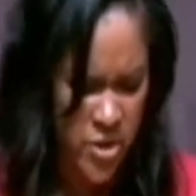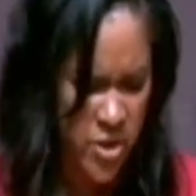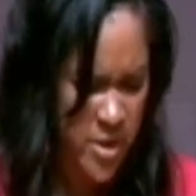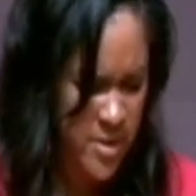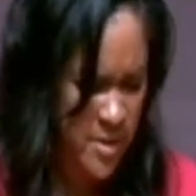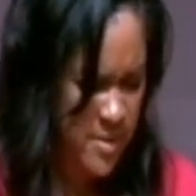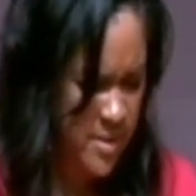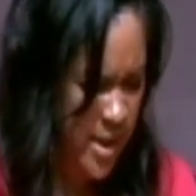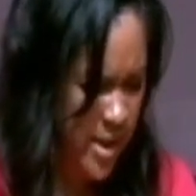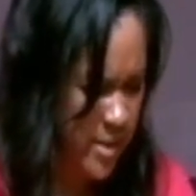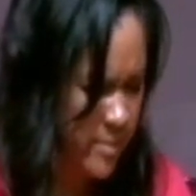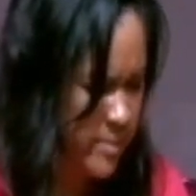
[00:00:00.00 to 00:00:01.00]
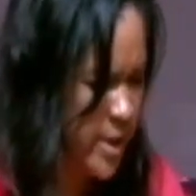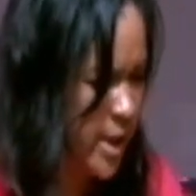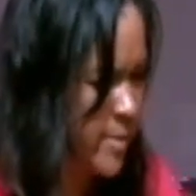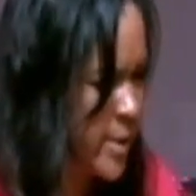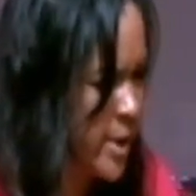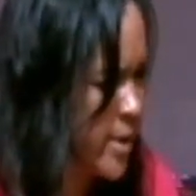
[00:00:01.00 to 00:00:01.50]
Jesus' name,
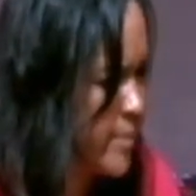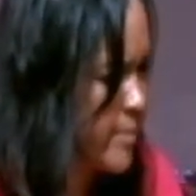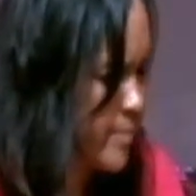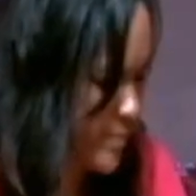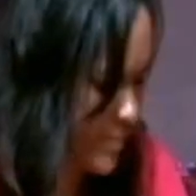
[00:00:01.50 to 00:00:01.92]
amen.